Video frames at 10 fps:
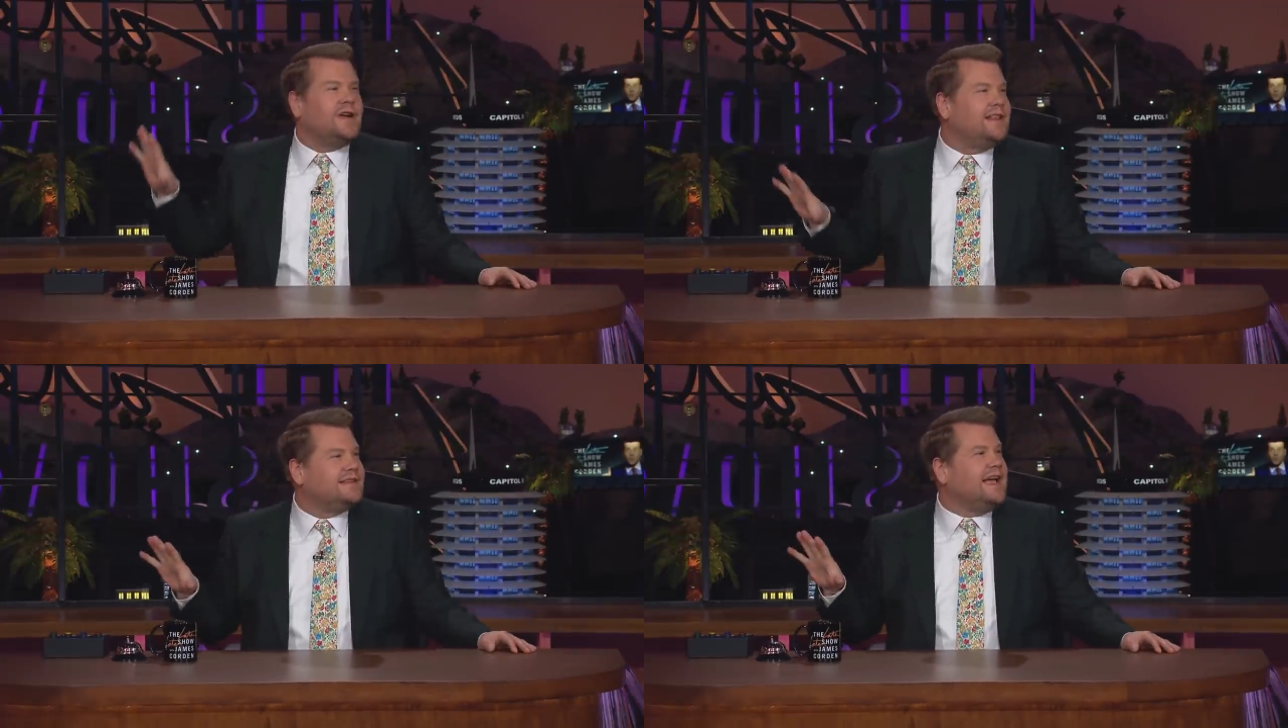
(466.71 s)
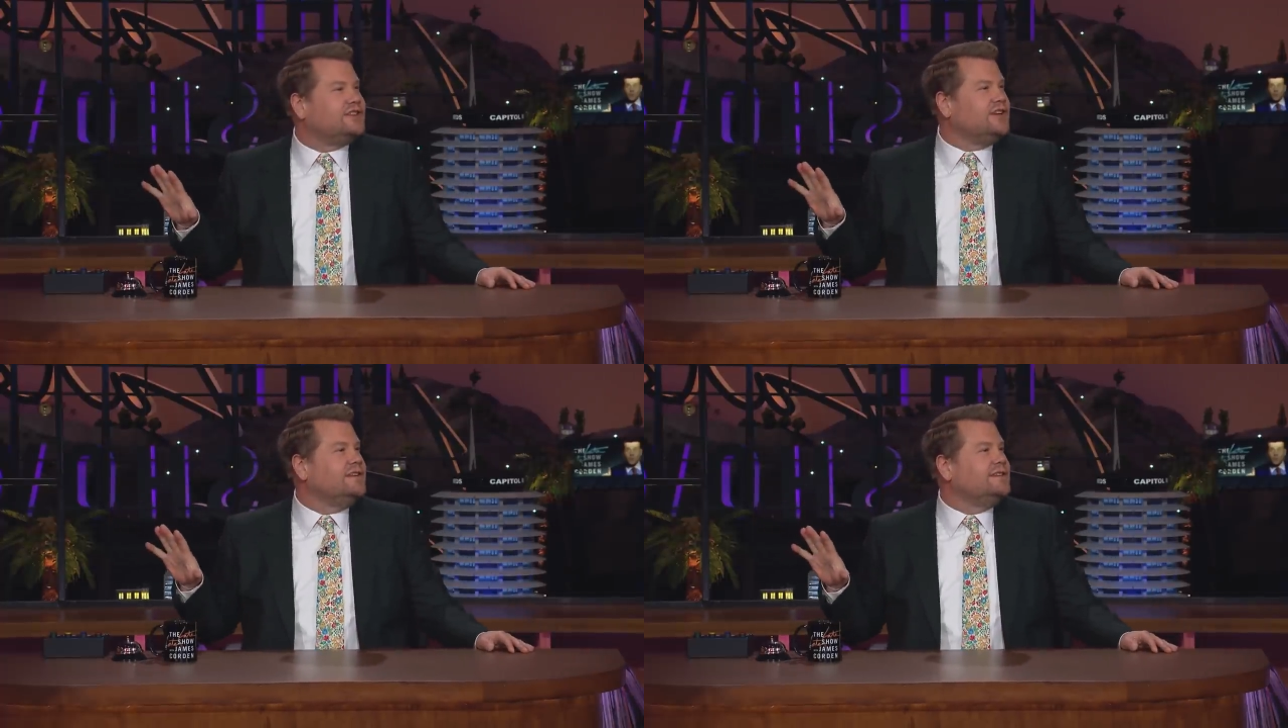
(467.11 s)

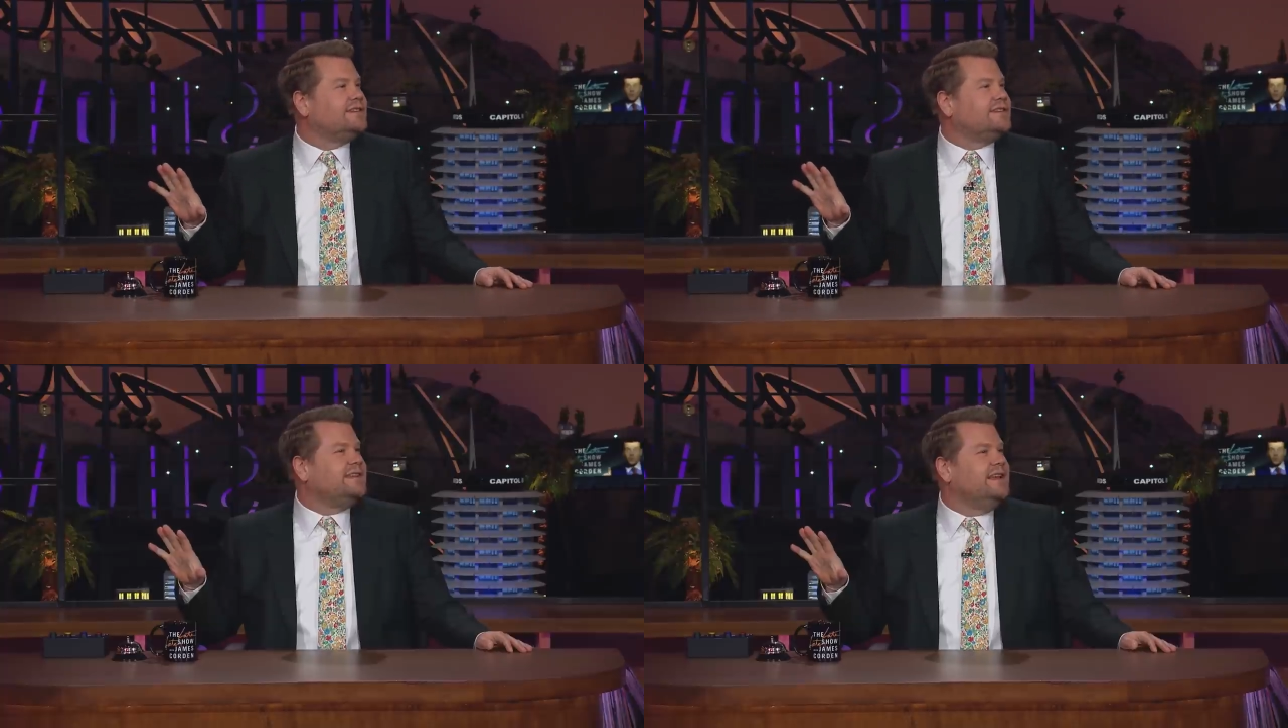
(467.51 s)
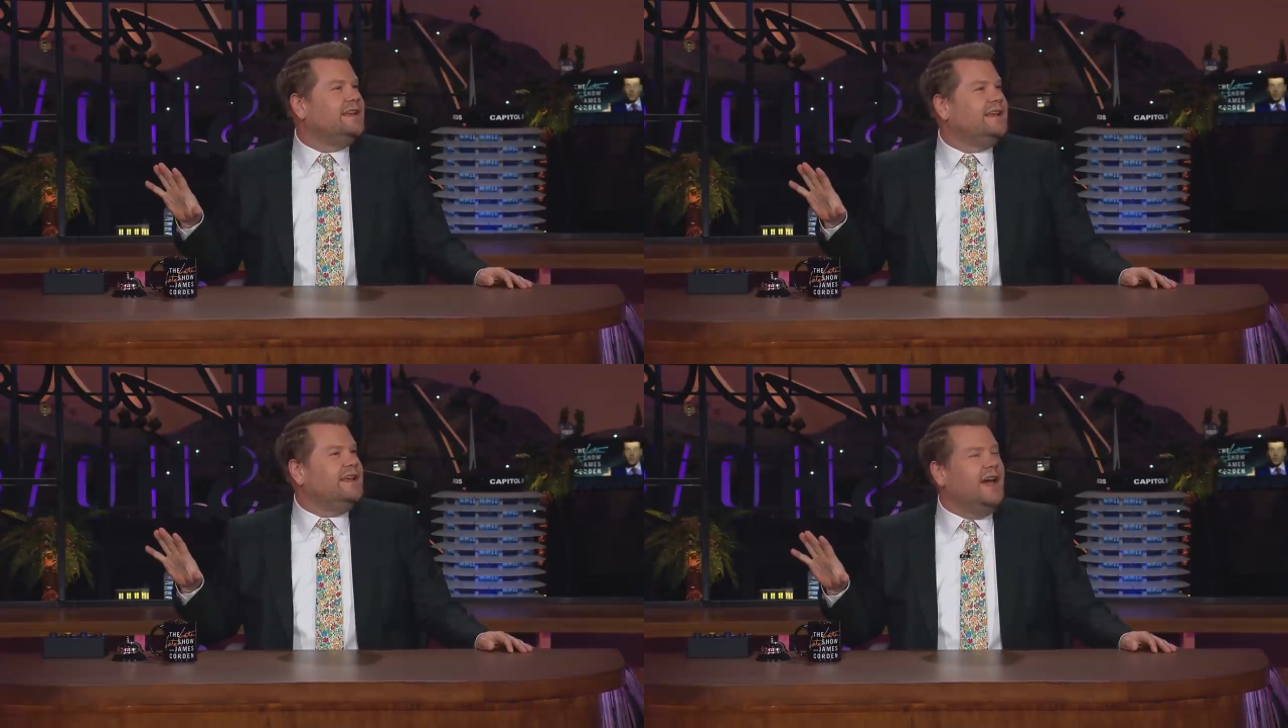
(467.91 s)
transactions
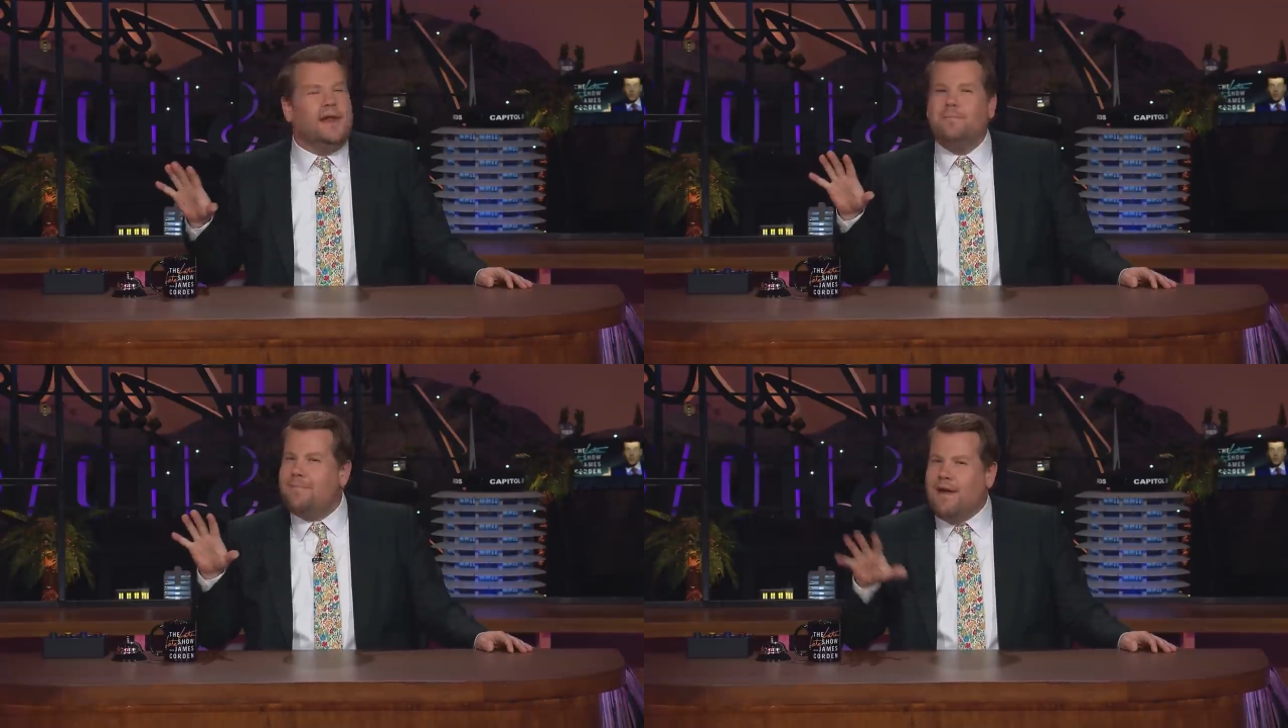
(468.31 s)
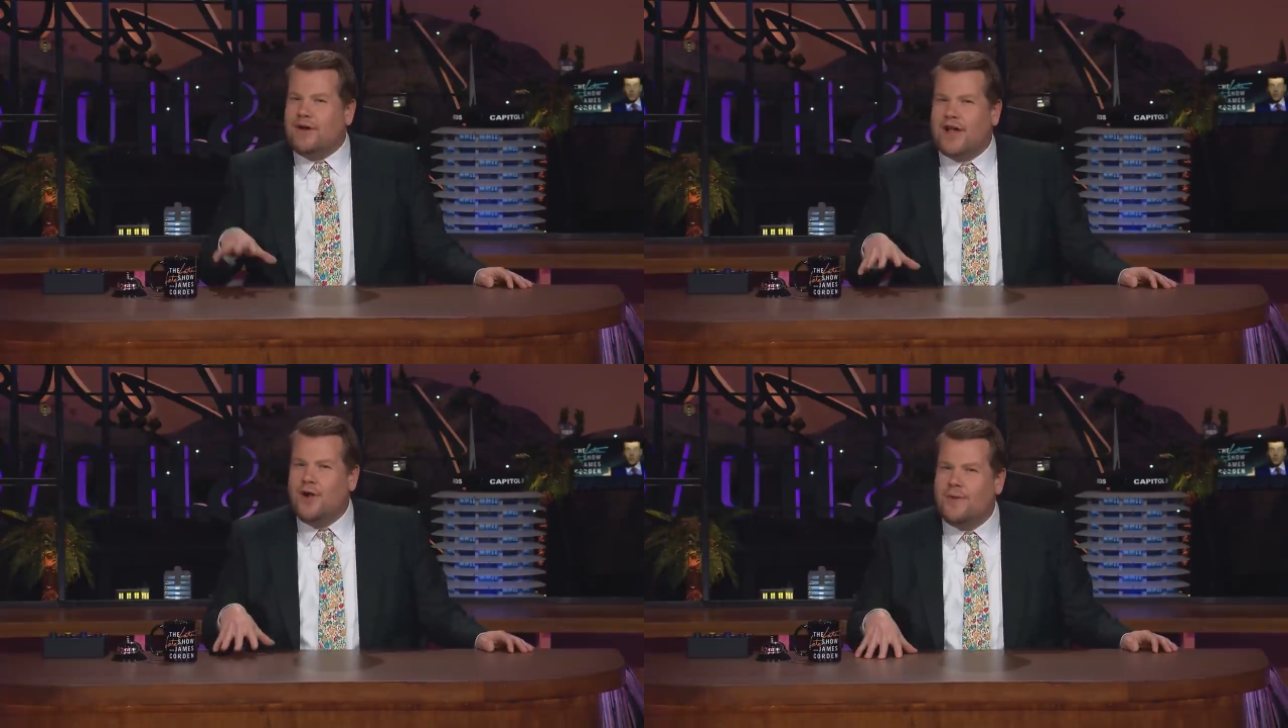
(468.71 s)
and
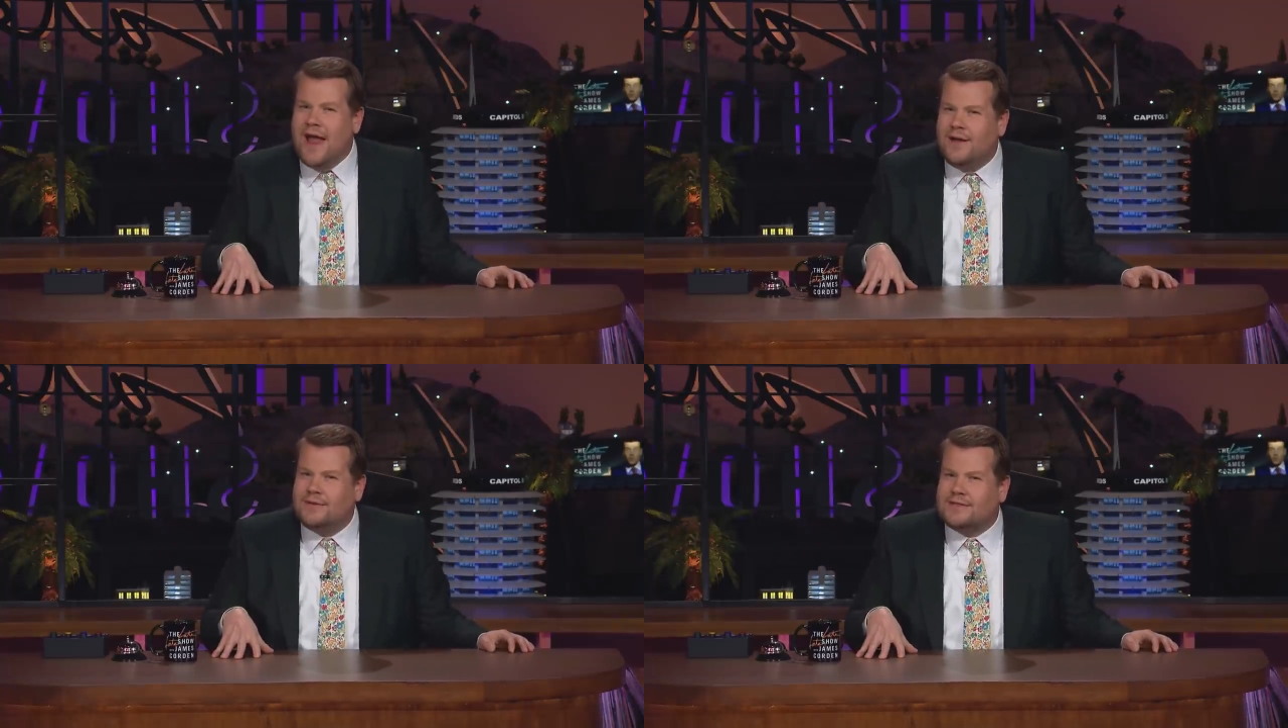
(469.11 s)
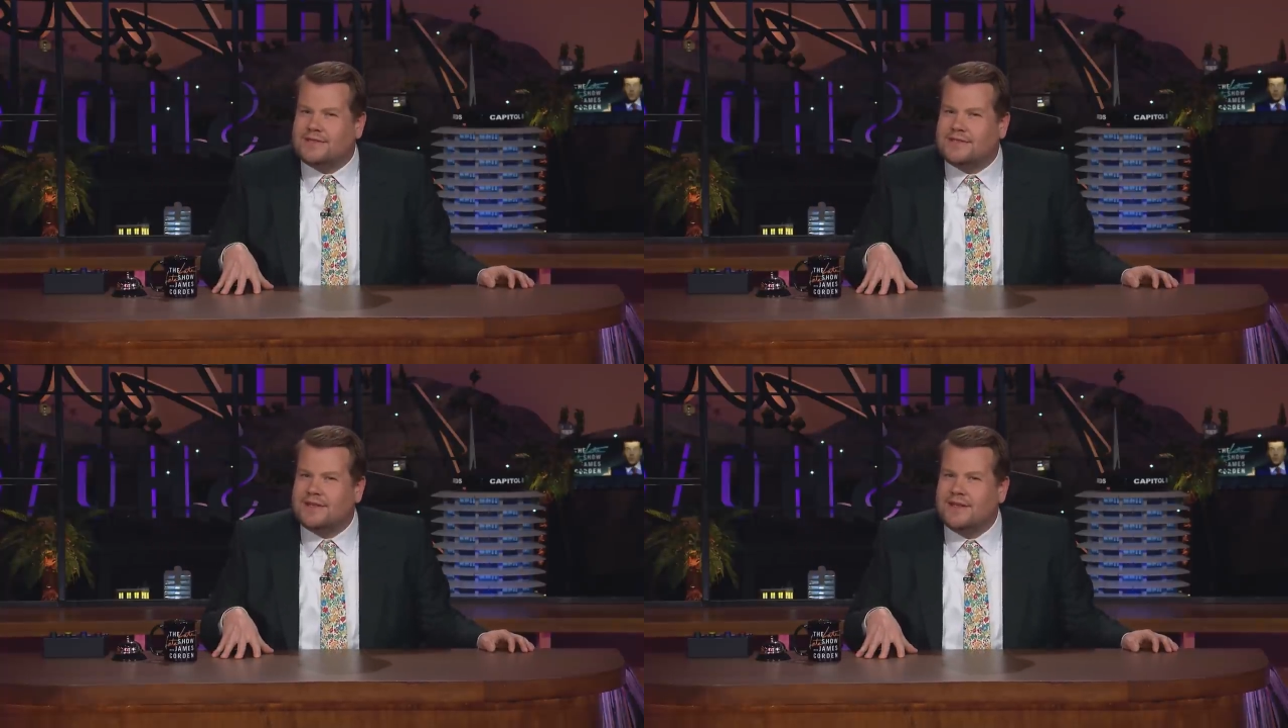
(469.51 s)

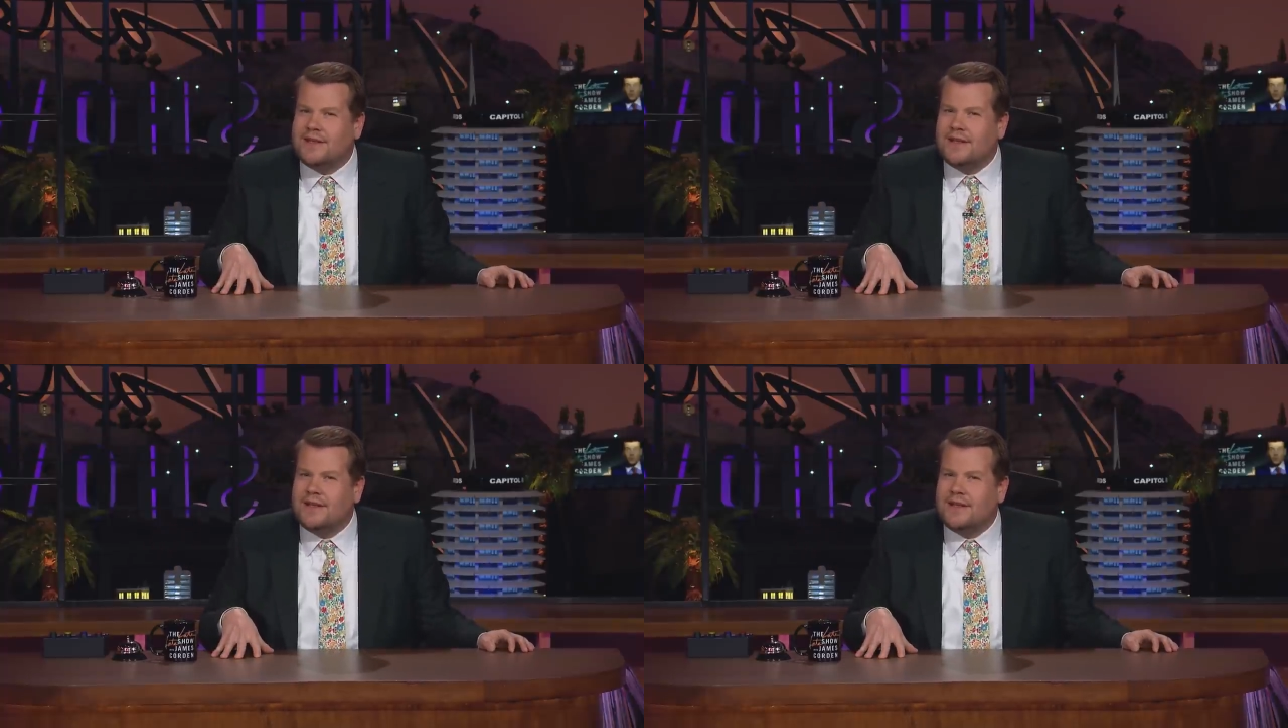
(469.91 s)
merry-go-rounds?